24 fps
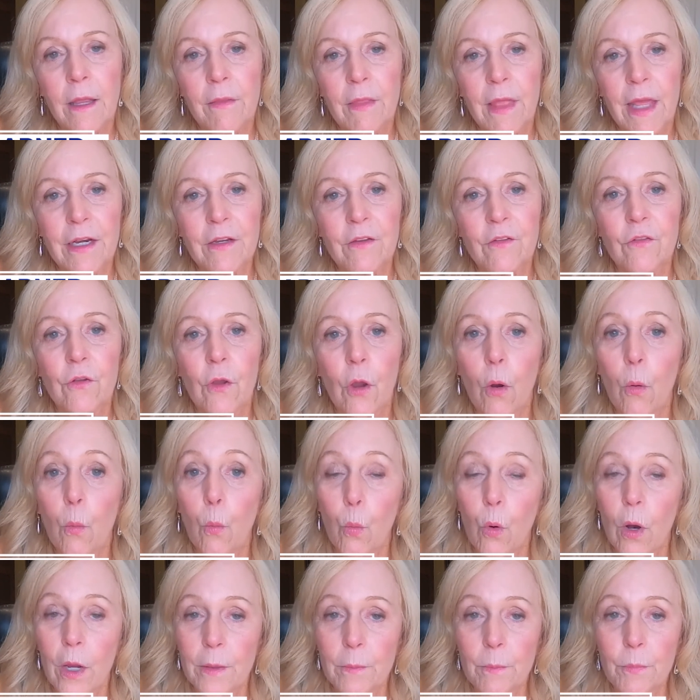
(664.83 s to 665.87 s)
That is
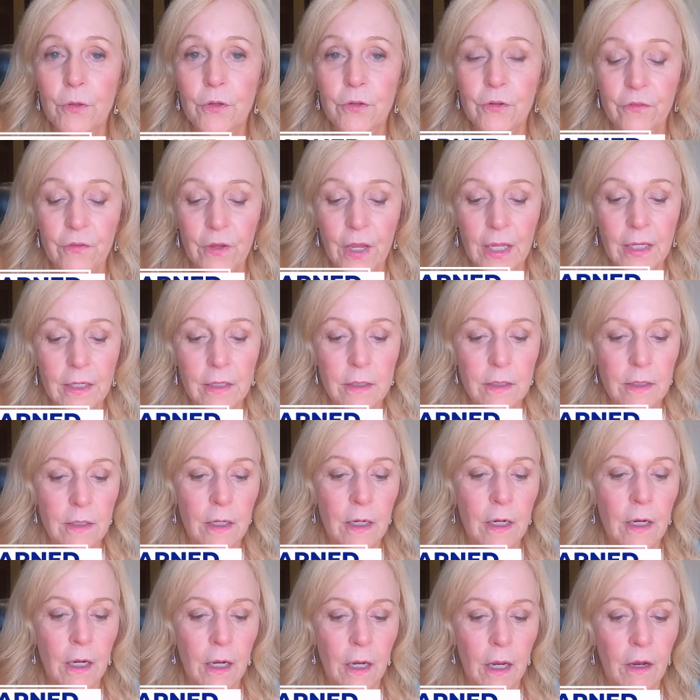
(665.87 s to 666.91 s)
1%
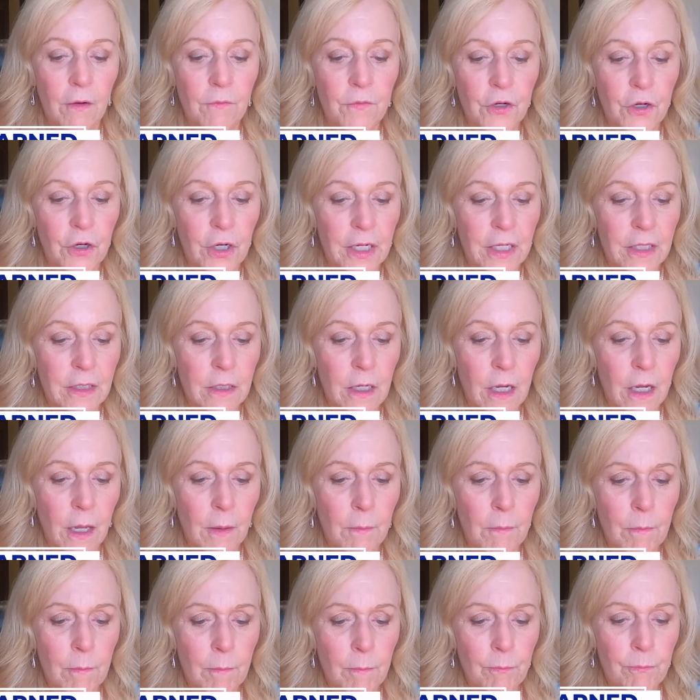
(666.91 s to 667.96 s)
of your
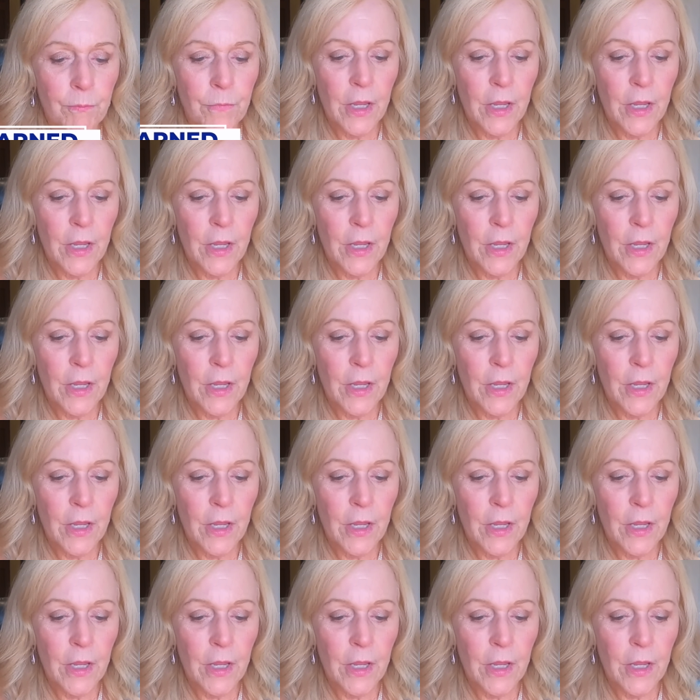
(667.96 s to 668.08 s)
income.